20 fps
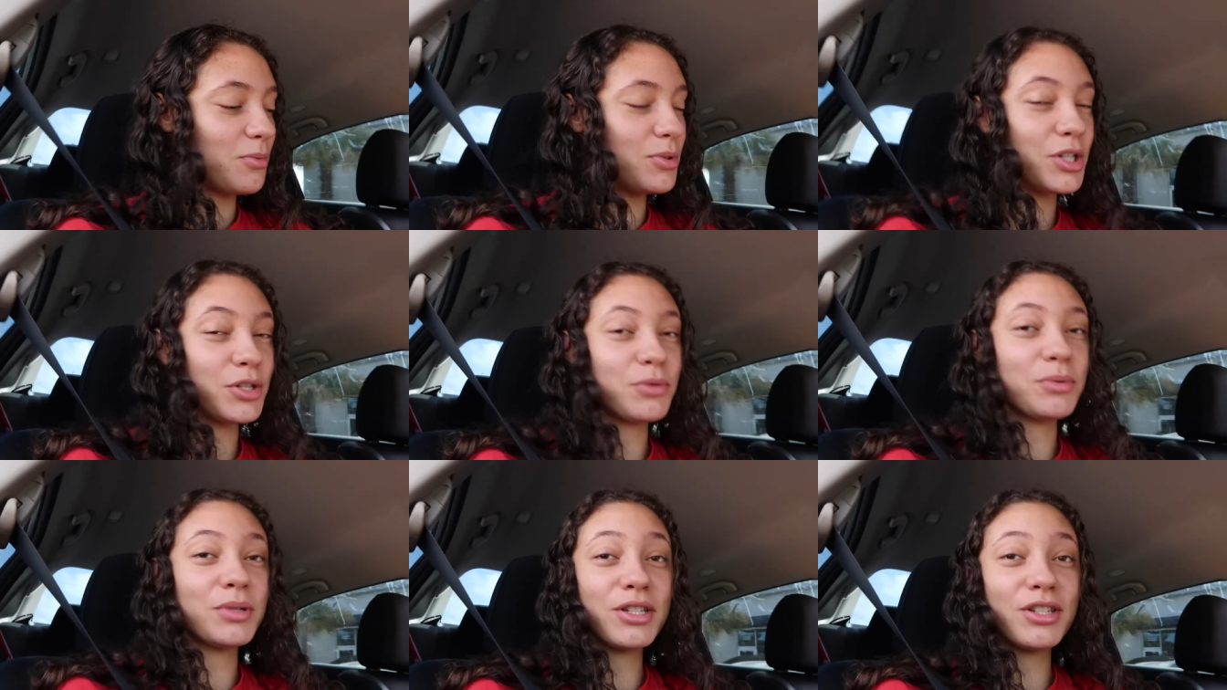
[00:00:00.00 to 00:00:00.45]

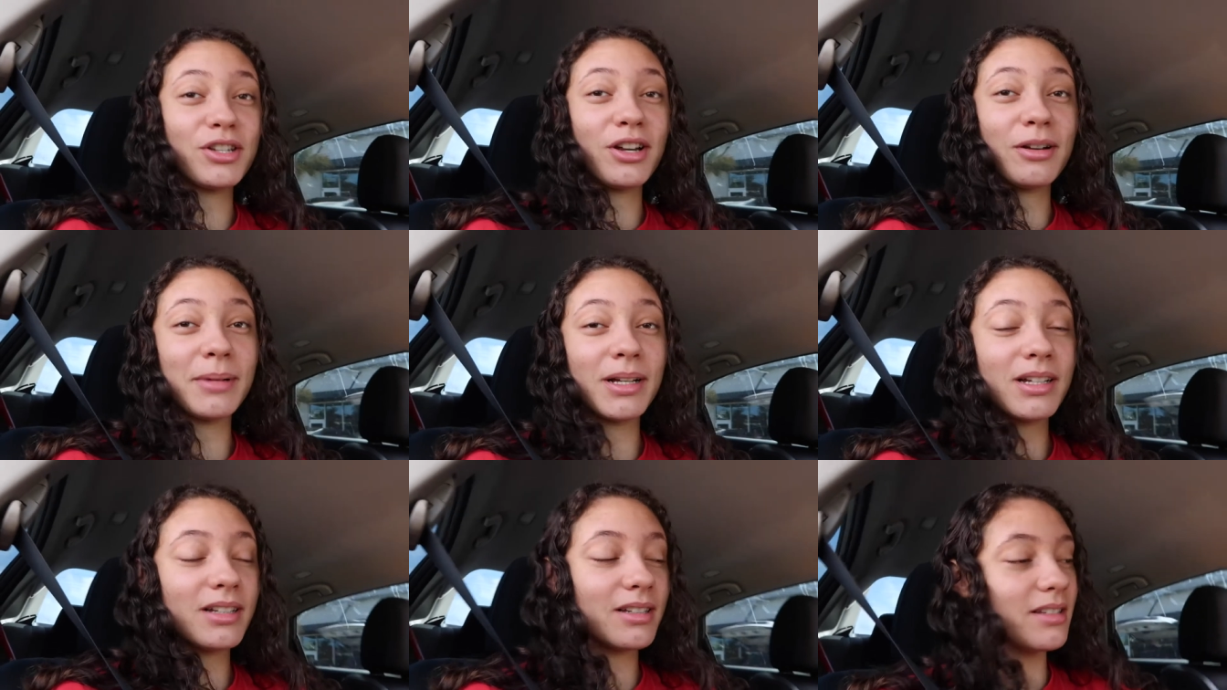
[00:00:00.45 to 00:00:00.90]
We just went to
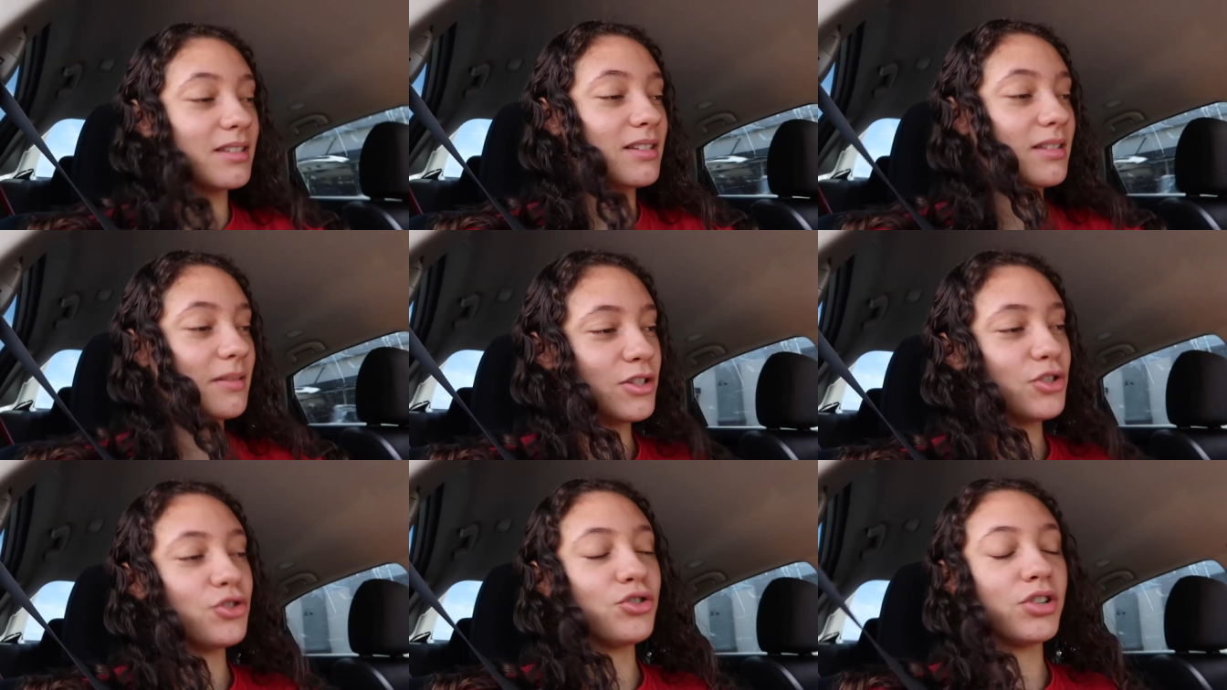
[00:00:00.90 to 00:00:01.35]

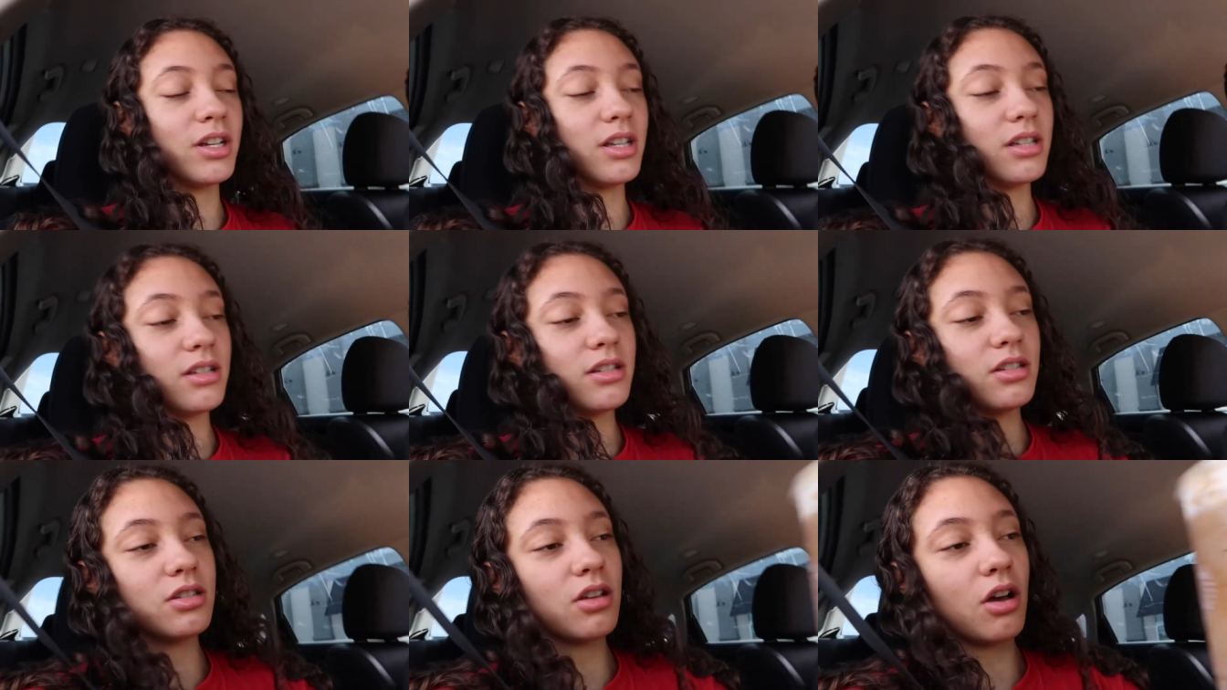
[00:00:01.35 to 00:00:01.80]
Starbucks. This drink
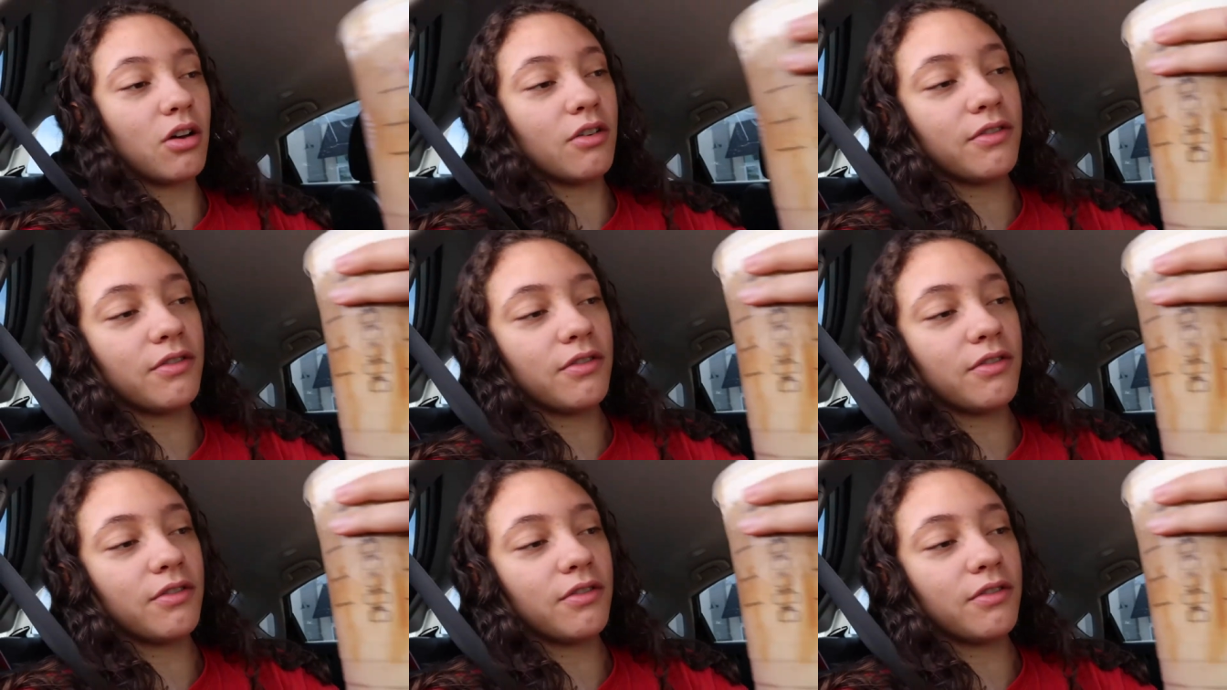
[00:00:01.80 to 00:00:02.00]
is so